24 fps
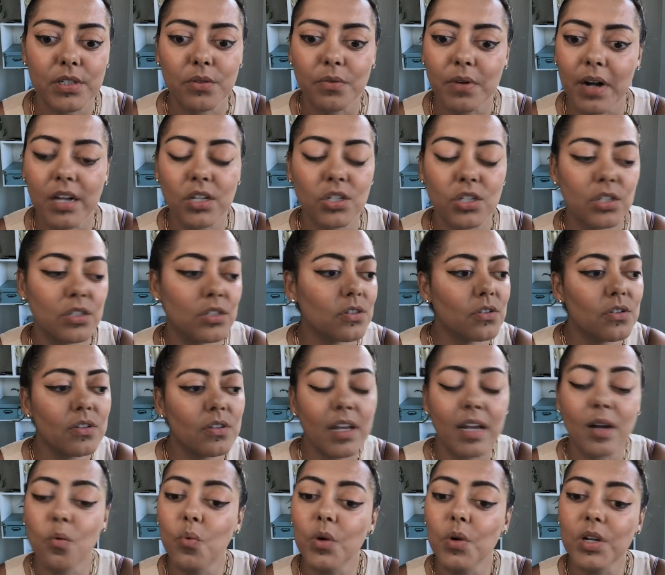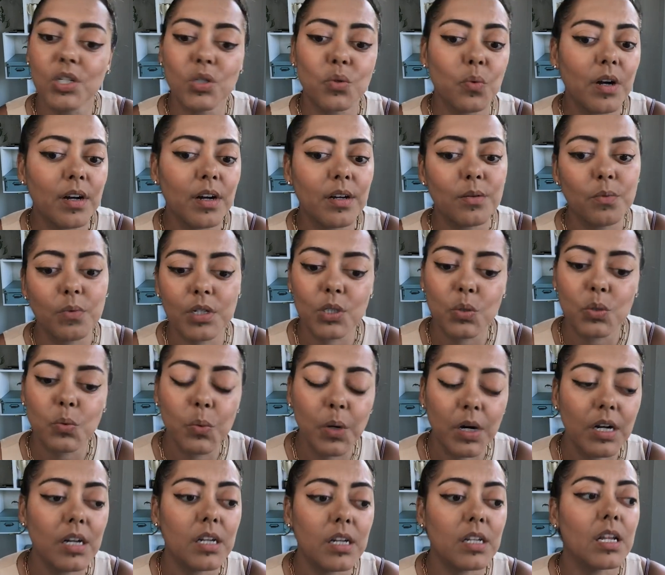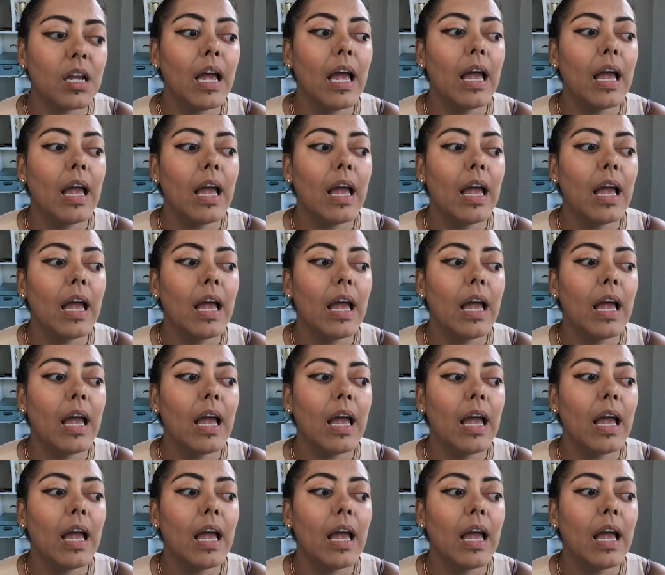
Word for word: directions and you're like which one, which one?